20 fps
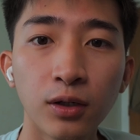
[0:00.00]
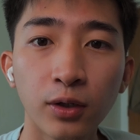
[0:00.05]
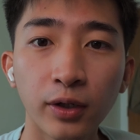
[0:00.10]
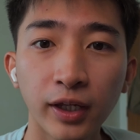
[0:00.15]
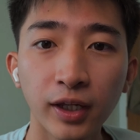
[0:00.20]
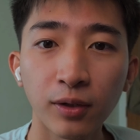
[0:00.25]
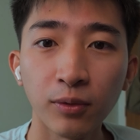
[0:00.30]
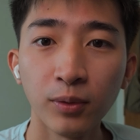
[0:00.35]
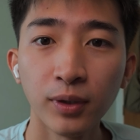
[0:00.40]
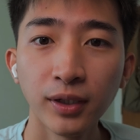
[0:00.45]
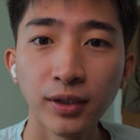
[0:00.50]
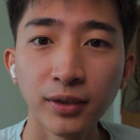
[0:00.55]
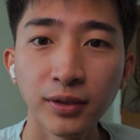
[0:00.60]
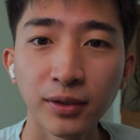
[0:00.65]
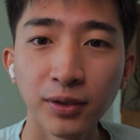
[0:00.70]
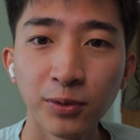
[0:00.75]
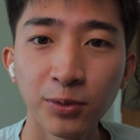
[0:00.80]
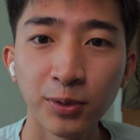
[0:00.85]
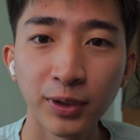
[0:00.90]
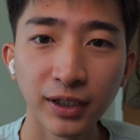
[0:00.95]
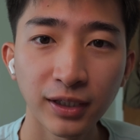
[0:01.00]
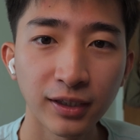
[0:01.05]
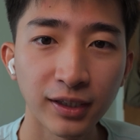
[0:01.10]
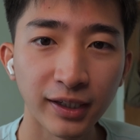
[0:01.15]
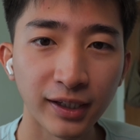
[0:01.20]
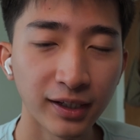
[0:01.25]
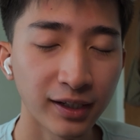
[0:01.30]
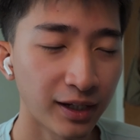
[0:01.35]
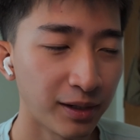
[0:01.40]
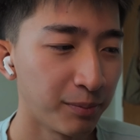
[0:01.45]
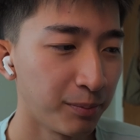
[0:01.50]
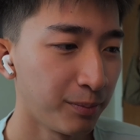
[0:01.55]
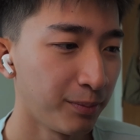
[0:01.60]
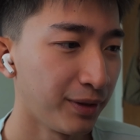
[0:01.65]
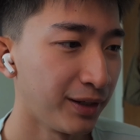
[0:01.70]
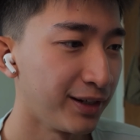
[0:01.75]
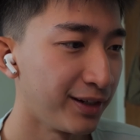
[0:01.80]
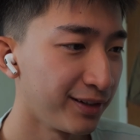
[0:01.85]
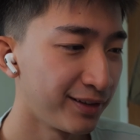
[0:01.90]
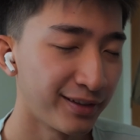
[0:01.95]
Okay, one quick thing. I'm
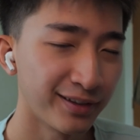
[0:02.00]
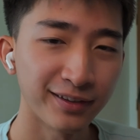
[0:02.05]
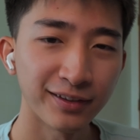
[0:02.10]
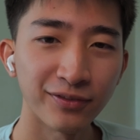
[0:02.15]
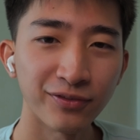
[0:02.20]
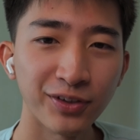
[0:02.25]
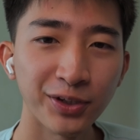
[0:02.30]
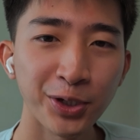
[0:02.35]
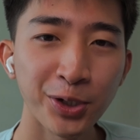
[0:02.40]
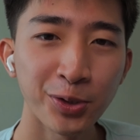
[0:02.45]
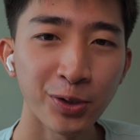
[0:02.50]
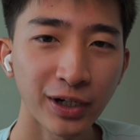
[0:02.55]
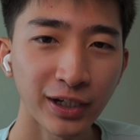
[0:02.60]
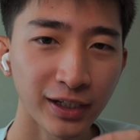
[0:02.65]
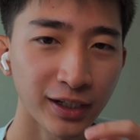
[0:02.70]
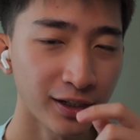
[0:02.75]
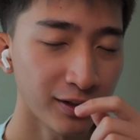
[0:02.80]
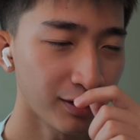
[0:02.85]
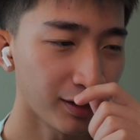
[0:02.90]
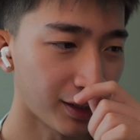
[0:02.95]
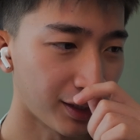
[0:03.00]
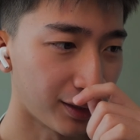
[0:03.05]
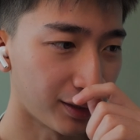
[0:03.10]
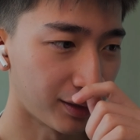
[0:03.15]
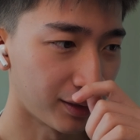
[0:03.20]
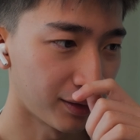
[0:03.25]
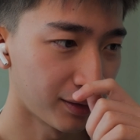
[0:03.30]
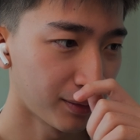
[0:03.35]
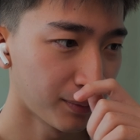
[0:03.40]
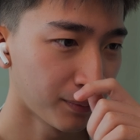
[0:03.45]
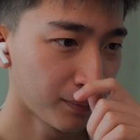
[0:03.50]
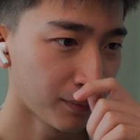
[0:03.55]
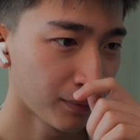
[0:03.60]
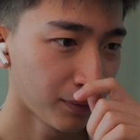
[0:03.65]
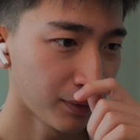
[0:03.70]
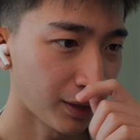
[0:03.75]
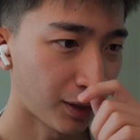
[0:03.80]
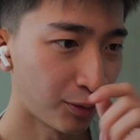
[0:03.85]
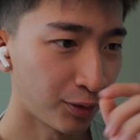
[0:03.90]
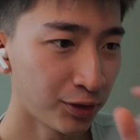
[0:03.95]
editing the video right now, and
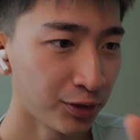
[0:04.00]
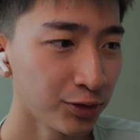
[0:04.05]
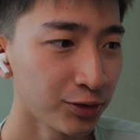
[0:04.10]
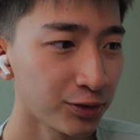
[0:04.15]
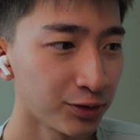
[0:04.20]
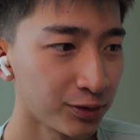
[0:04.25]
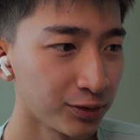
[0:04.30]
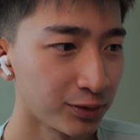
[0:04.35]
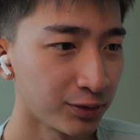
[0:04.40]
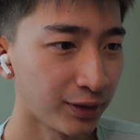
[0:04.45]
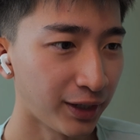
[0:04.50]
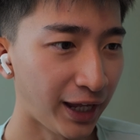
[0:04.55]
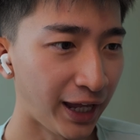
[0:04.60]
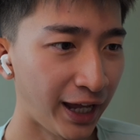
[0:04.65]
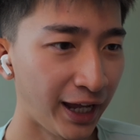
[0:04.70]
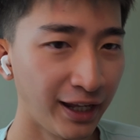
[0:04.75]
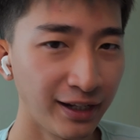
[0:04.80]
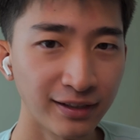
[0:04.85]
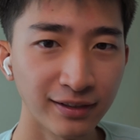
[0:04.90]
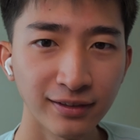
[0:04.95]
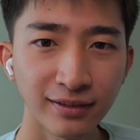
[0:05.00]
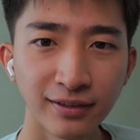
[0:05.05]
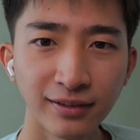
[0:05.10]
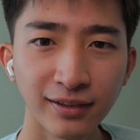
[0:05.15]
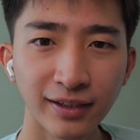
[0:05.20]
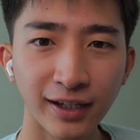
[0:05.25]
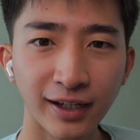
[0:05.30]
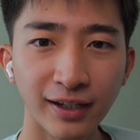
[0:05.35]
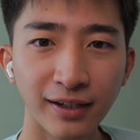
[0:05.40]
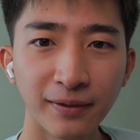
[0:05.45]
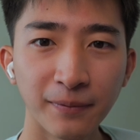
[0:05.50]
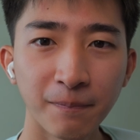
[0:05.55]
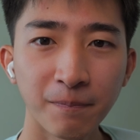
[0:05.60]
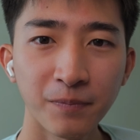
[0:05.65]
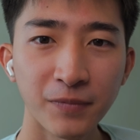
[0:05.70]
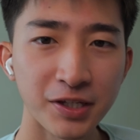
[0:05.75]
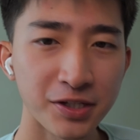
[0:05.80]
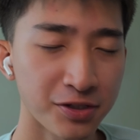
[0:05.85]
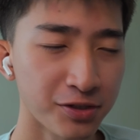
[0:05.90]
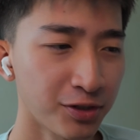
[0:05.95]
I wanted to add that
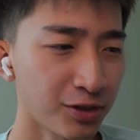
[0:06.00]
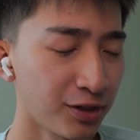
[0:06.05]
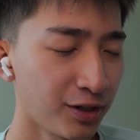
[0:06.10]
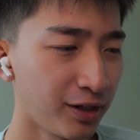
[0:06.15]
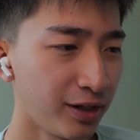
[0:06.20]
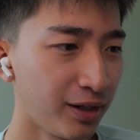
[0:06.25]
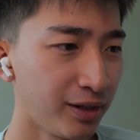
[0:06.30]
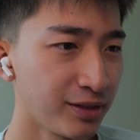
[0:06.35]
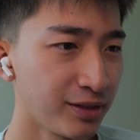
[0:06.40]
it's not